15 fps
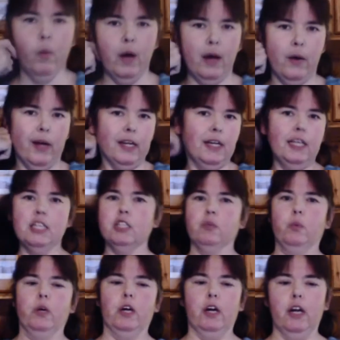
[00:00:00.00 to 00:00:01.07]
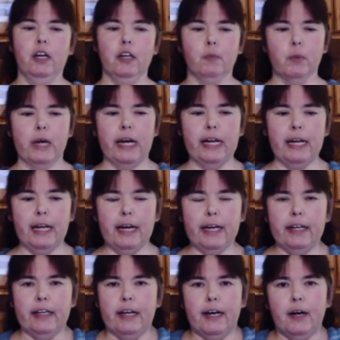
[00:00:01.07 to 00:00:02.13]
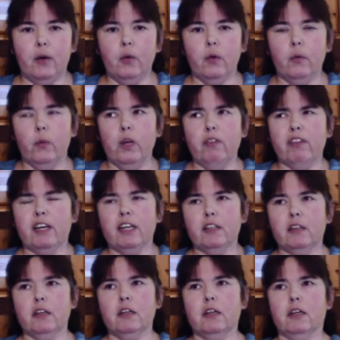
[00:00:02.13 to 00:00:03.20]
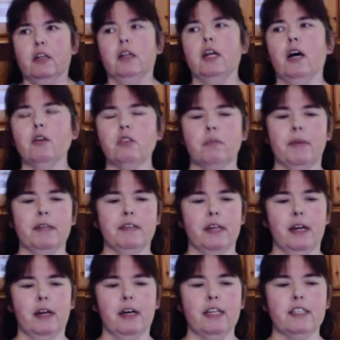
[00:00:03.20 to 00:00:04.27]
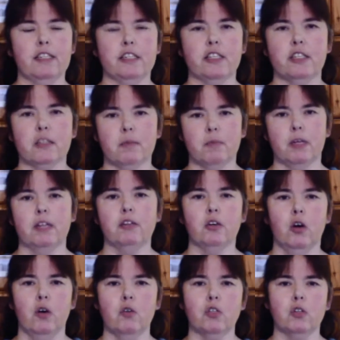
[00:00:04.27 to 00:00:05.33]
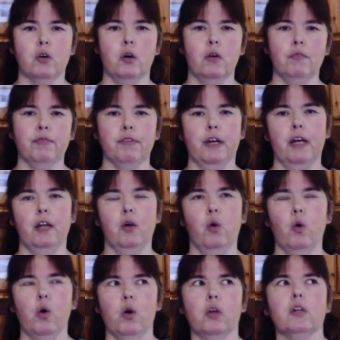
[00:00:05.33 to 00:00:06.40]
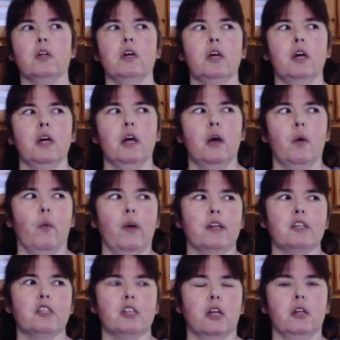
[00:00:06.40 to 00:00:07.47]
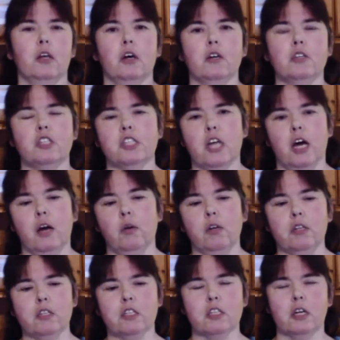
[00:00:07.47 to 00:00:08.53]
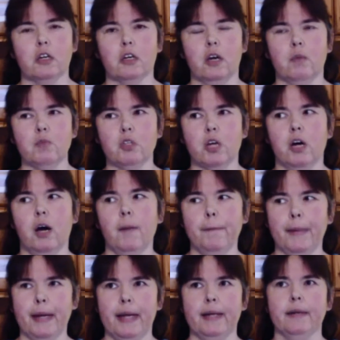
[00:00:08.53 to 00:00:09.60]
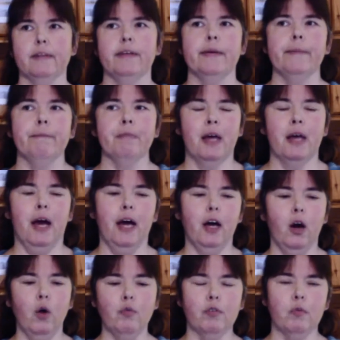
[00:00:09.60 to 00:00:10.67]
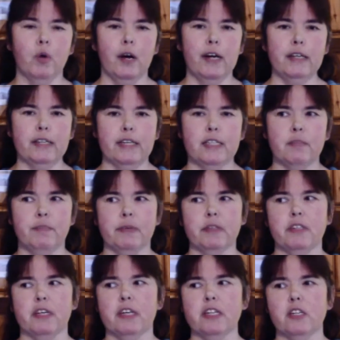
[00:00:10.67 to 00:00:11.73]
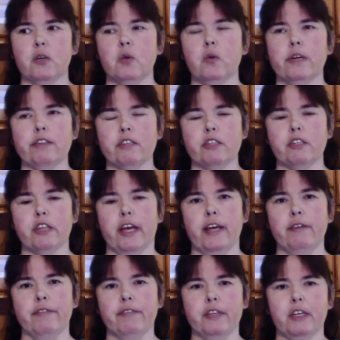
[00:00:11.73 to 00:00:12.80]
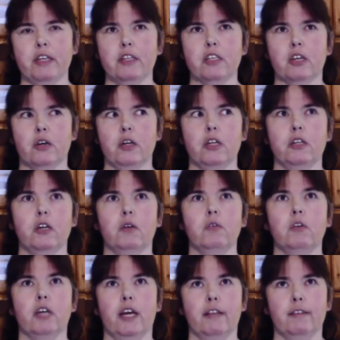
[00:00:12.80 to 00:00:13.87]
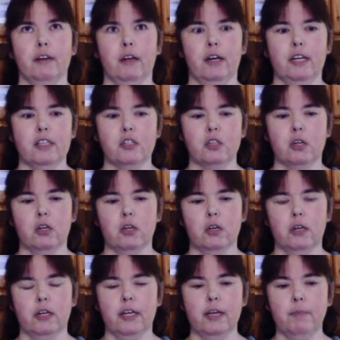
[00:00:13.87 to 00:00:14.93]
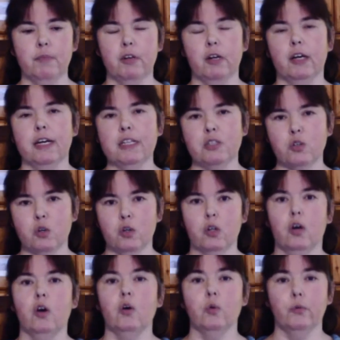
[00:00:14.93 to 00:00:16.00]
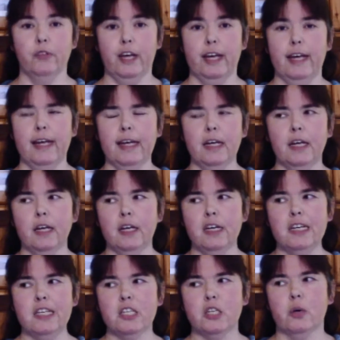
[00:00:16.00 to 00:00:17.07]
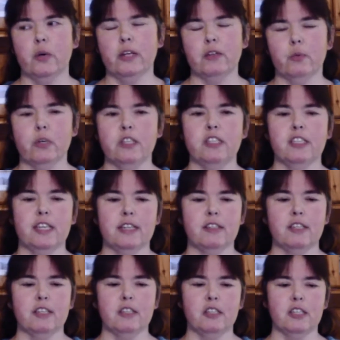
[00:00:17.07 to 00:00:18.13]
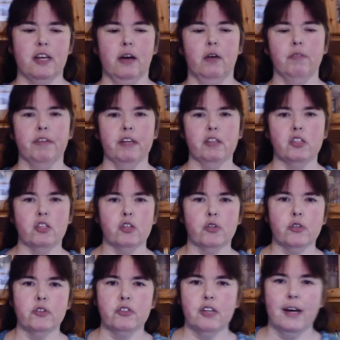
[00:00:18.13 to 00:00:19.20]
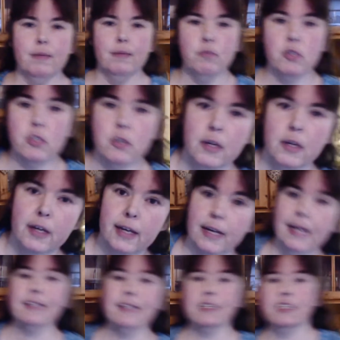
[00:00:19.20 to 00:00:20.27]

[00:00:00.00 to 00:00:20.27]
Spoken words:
Well, at least we are in the bright light now. We've got an automatic light system that goes off and on when the sun goes down and the sun comes up, and I override it, but there's always a safety so you don't get the lights, keep the lights on all day, so it resets itself at certain times at